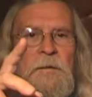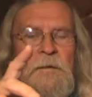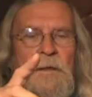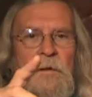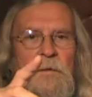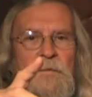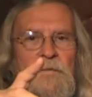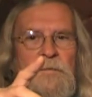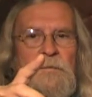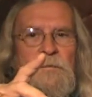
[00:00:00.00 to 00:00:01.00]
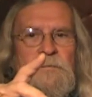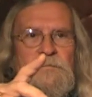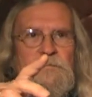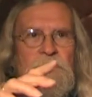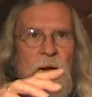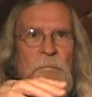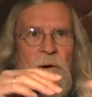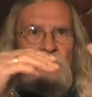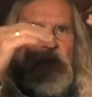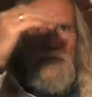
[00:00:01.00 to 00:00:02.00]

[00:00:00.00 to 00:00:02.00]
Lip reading: the earth, upon the